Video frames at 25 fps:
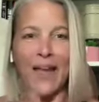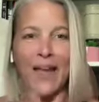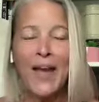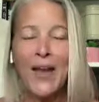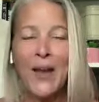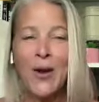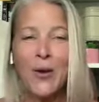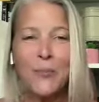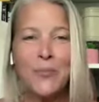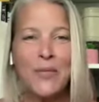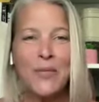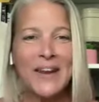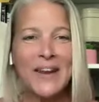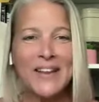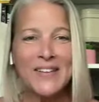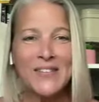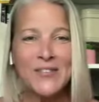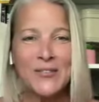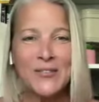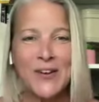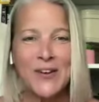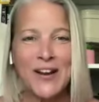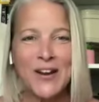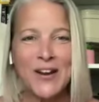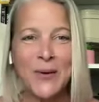I hope that
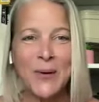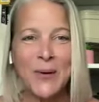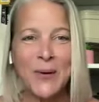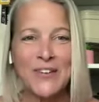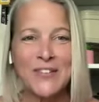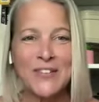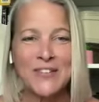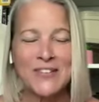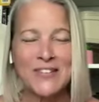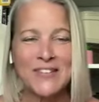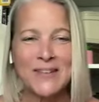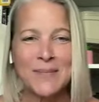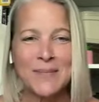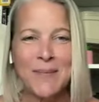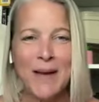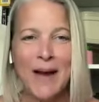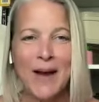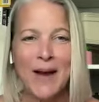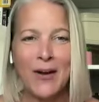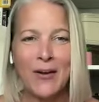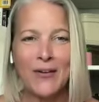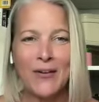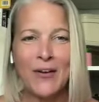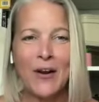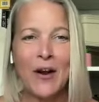answered any questions
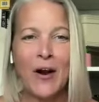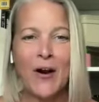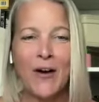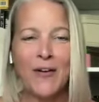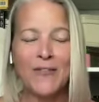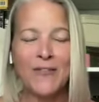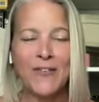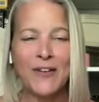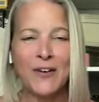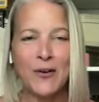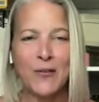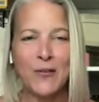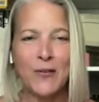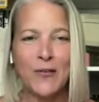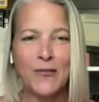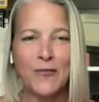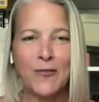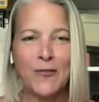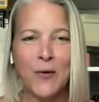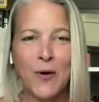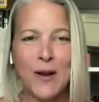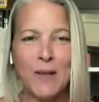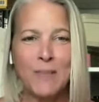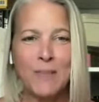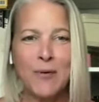about our Fit Over
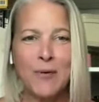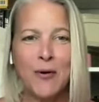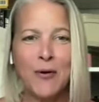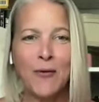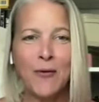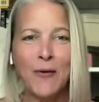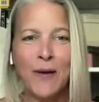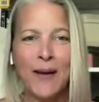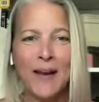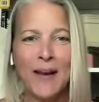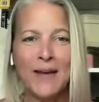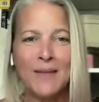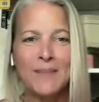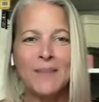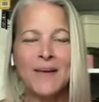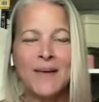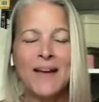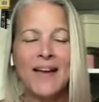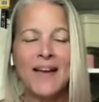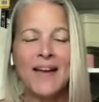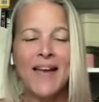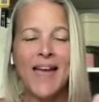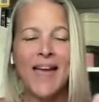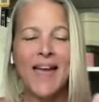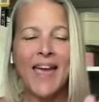40 program
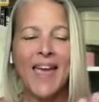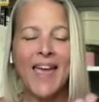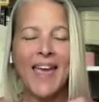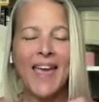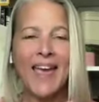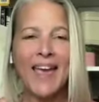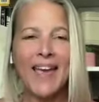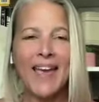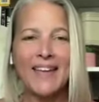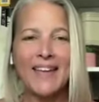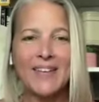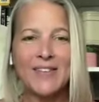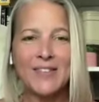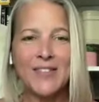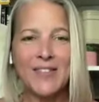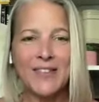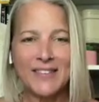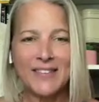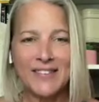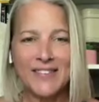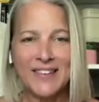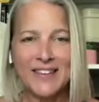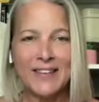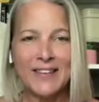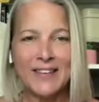and the
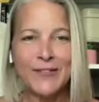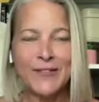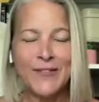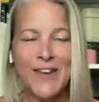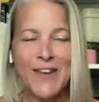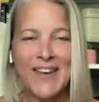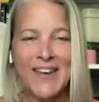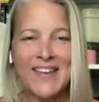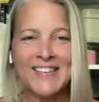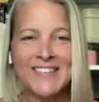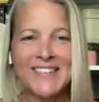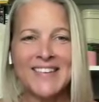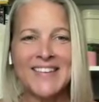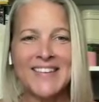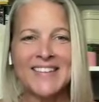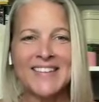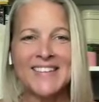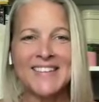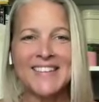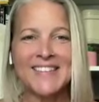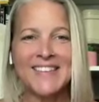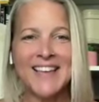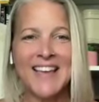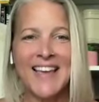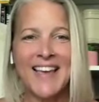6
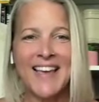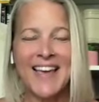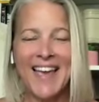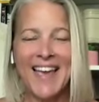phases.